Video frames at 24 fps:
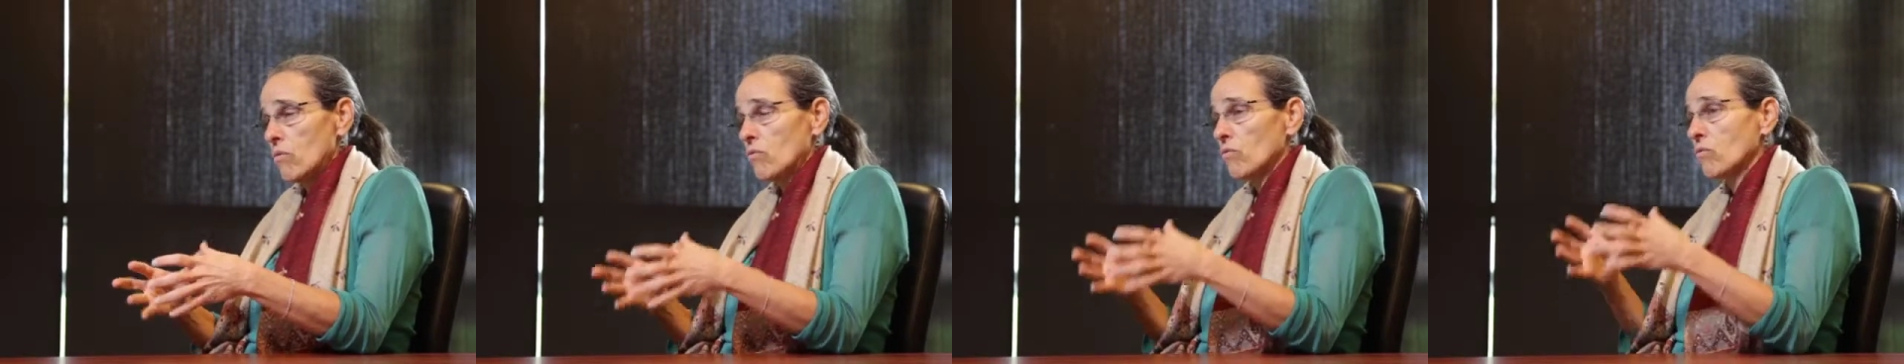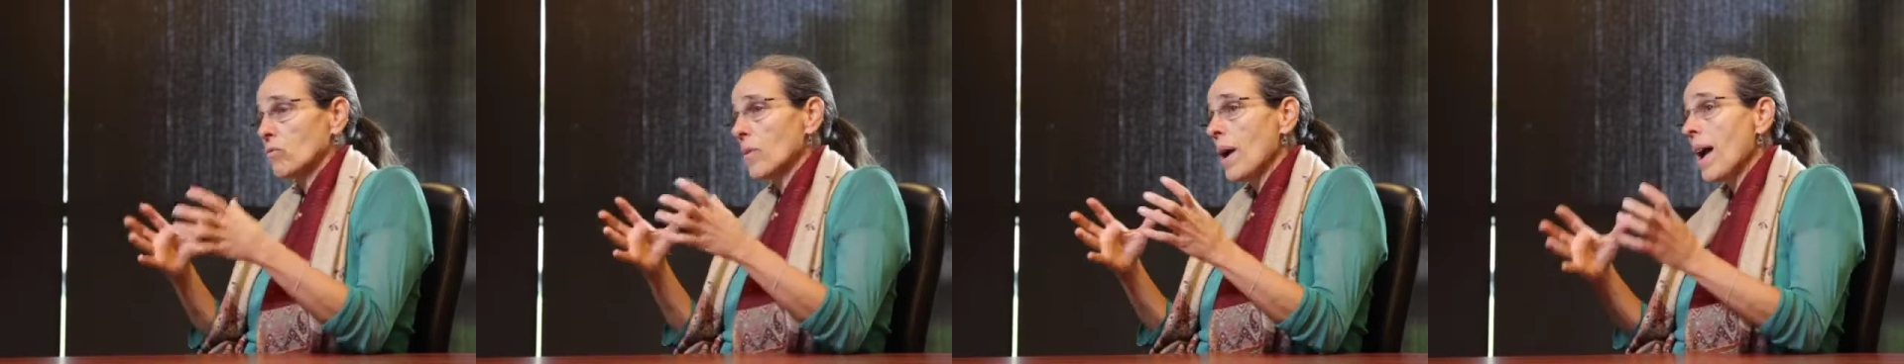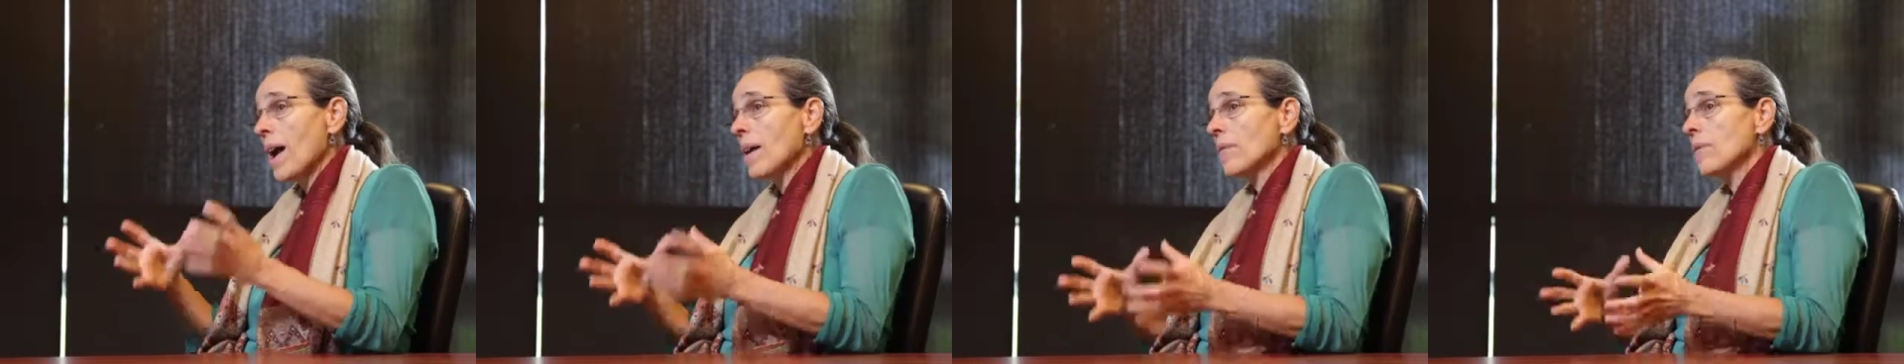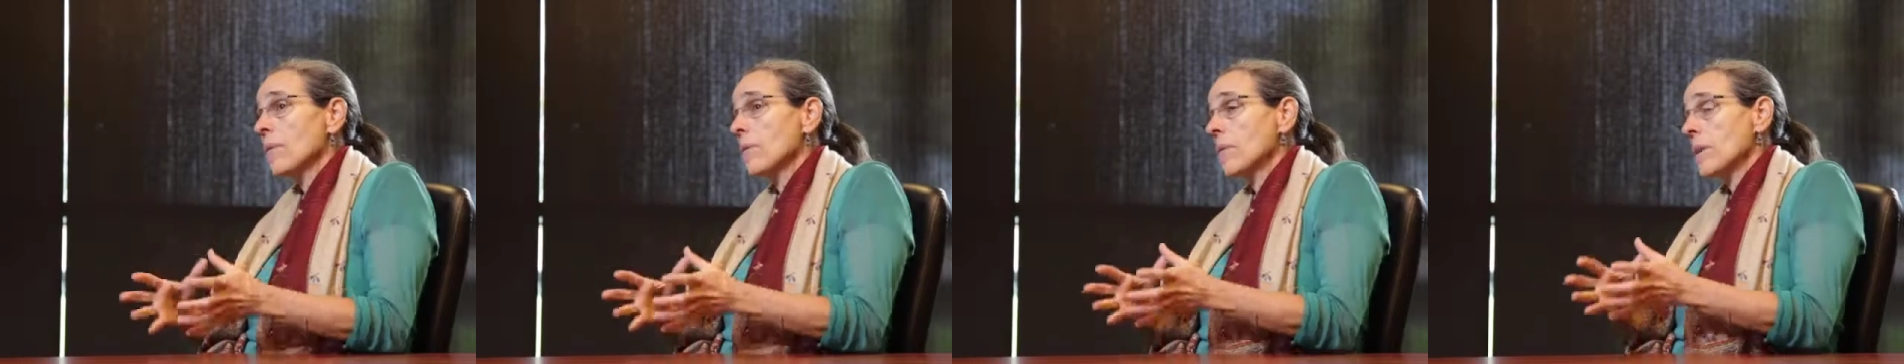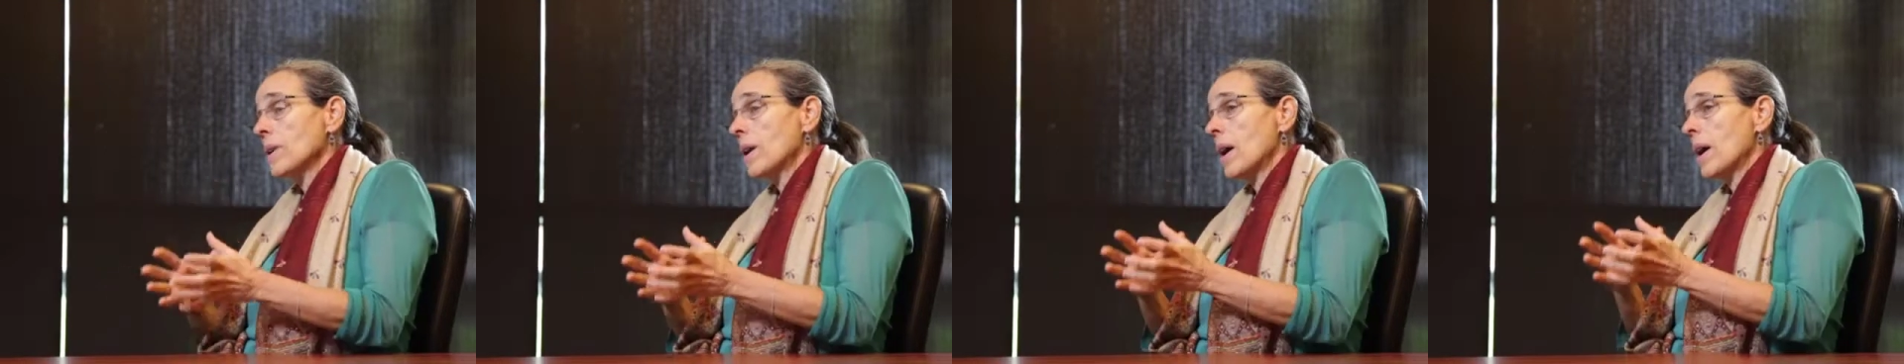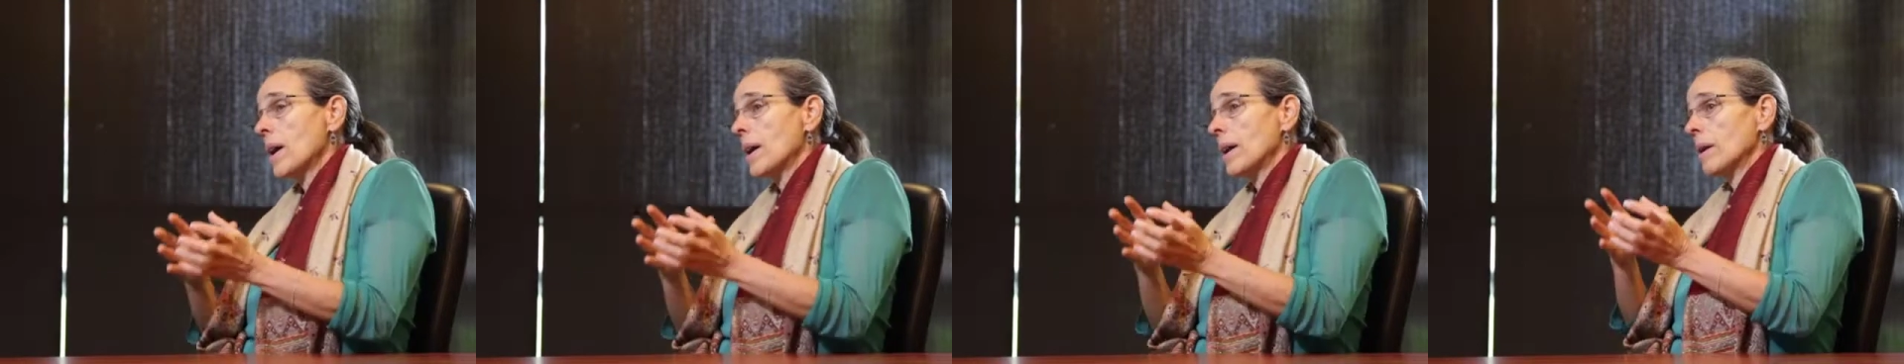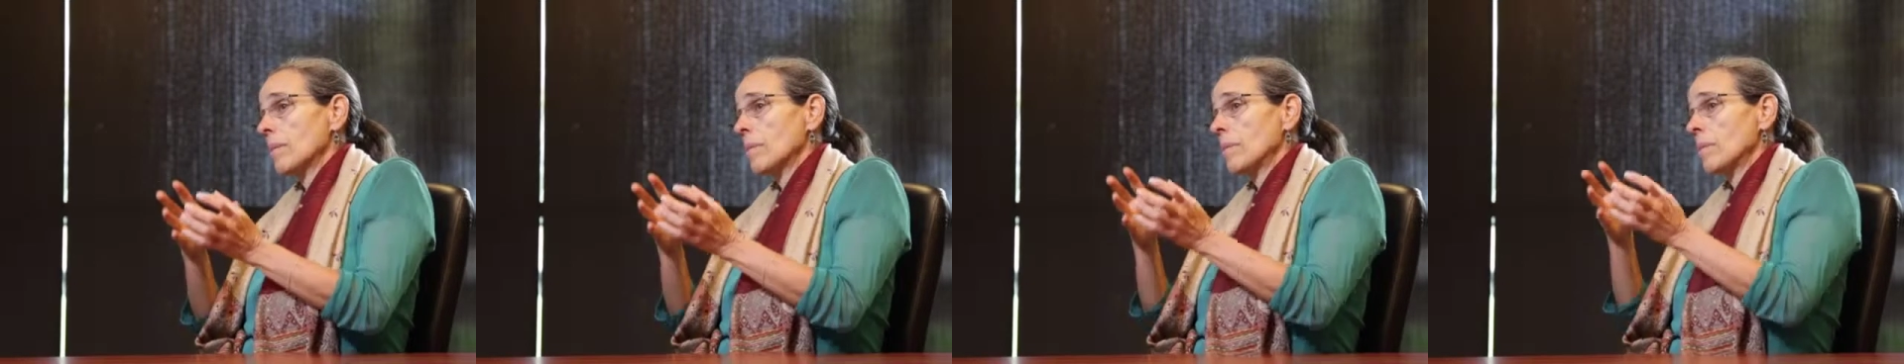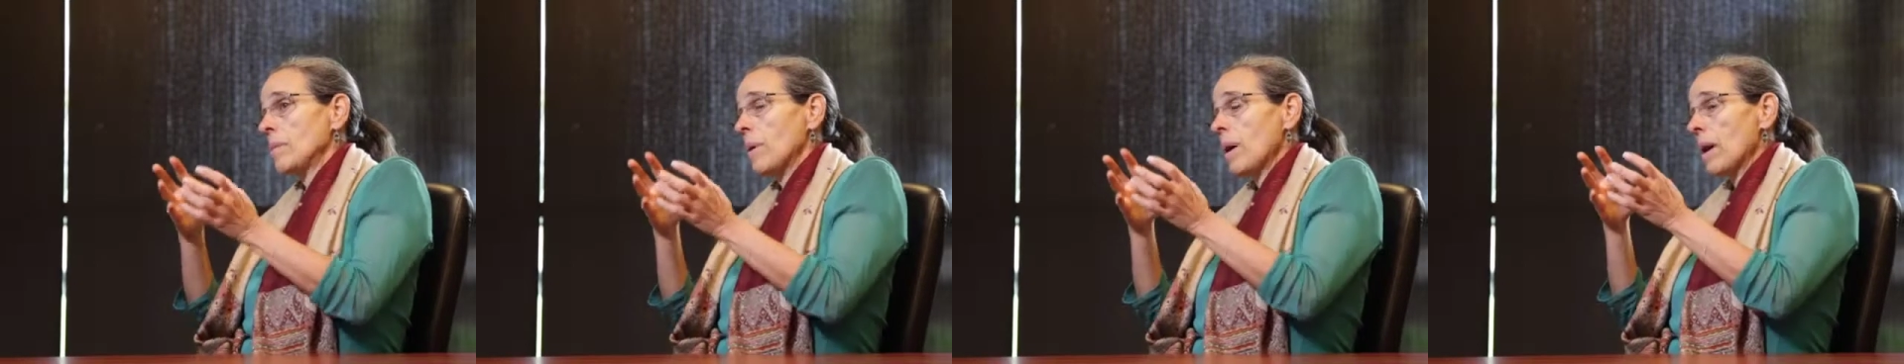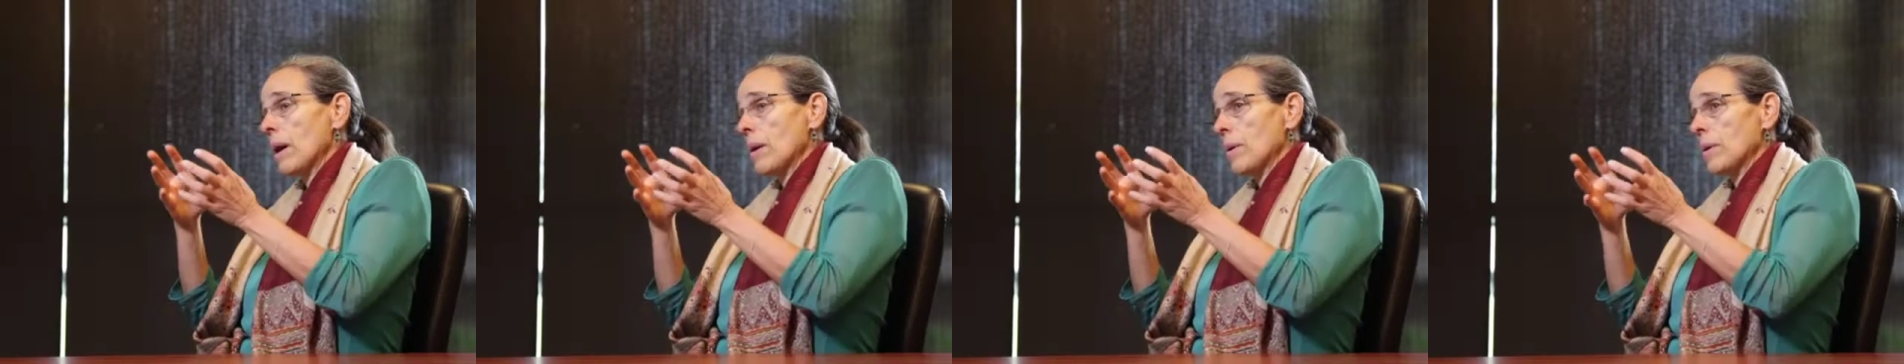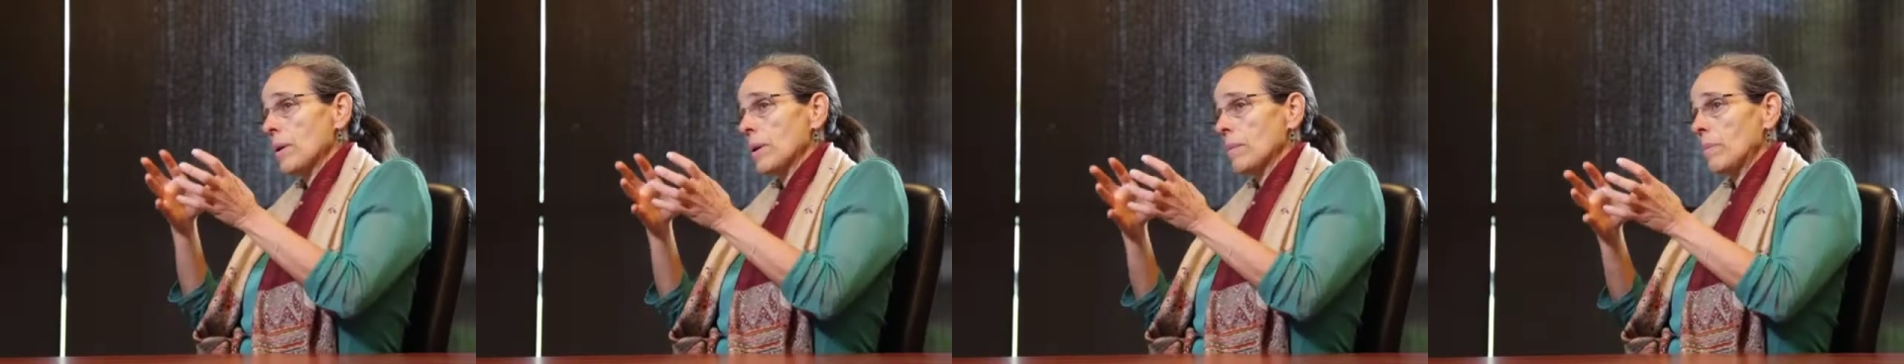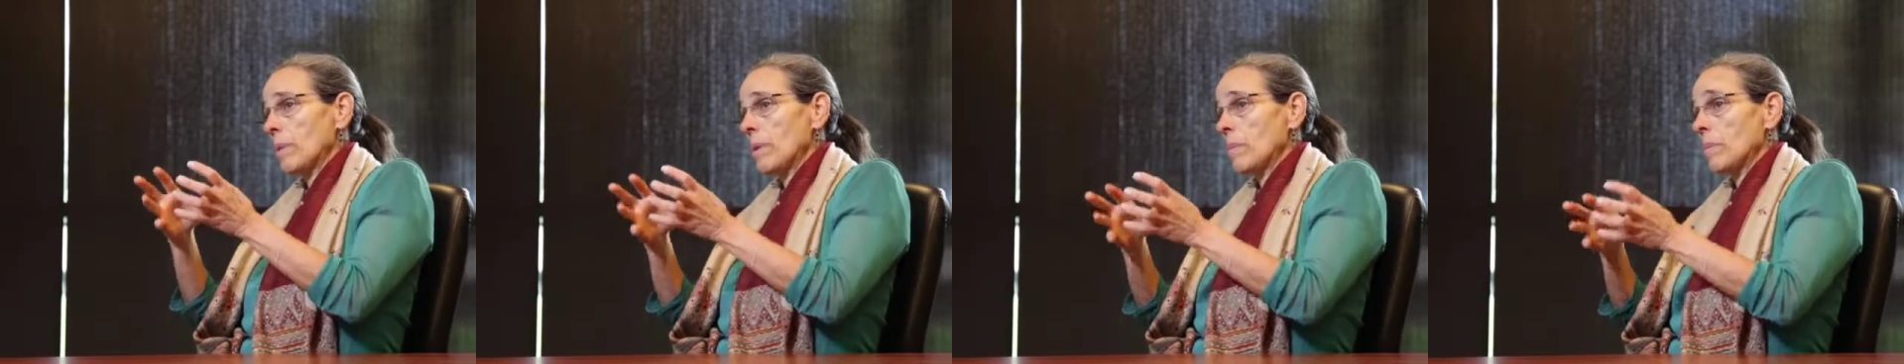rather than hiring